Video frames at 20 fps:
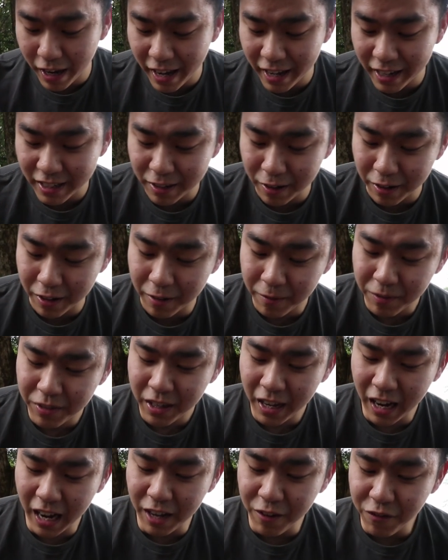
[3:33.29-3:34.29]
And the
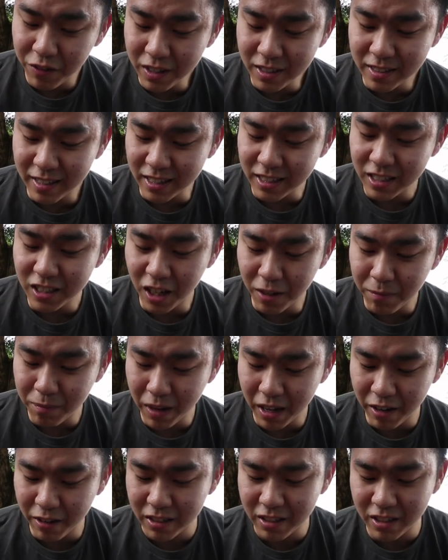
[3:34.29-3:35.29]
IV is actually not
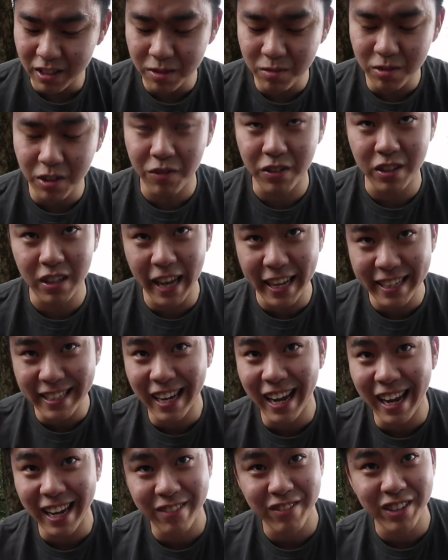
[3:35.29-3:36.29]
bad in terms of the
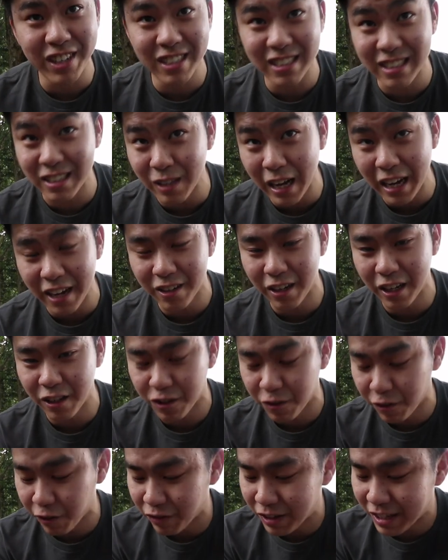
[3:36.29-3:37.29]
attack because
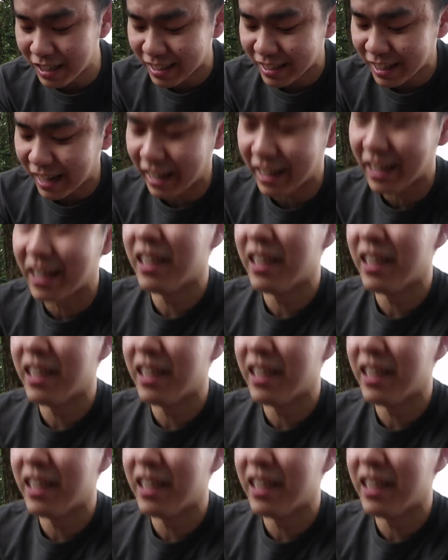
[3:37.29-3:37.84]
it's 15 attack.